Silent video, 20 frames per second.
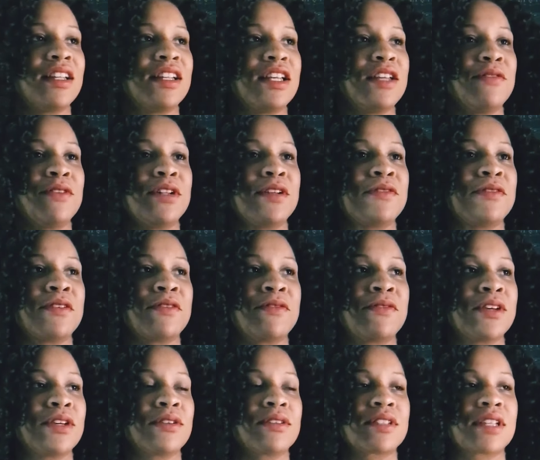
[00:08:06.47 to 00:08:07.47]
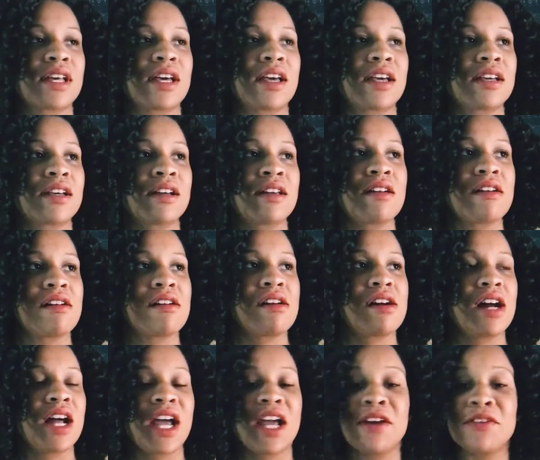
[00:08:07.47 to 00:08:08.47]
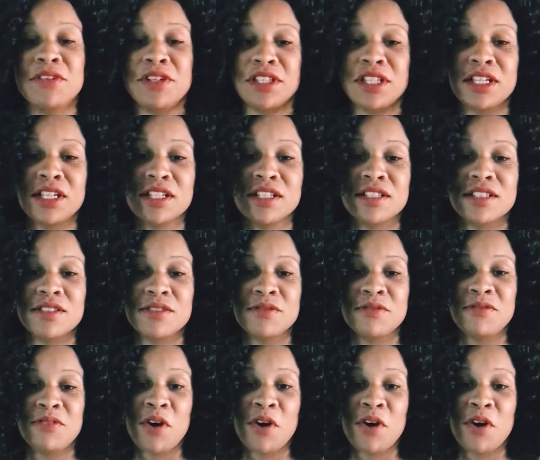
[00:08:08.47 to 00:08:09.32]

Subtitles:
And even if it feels like everything's